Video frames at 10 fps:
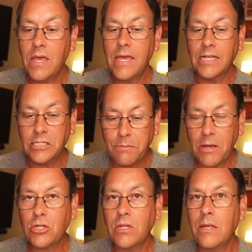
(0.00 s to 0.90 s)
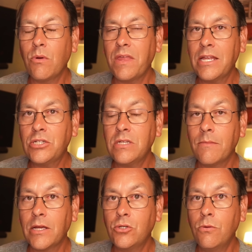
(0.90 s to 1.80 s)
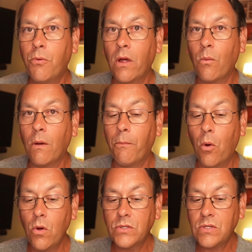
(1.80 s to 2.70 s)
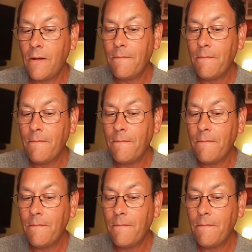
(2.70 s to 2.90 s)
especially with HDMI 2.1 ports,